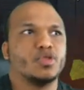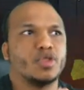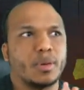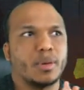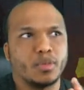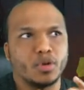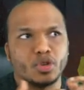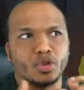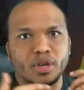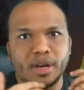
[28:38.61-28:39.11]
so
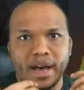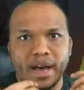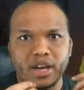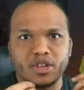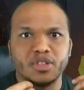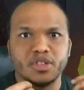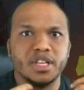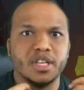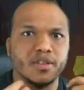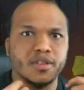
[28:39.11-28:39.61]
I'm going to
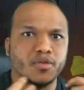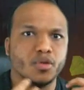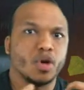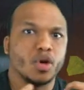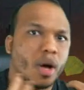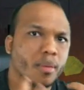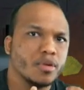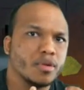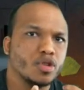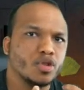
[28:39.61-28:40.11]
actually give you
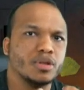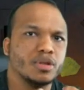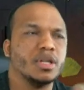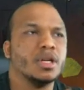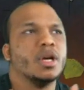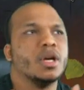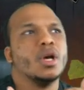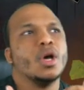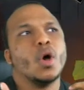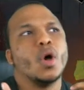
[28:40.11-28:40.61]

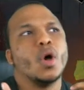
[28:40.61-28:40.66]
commentary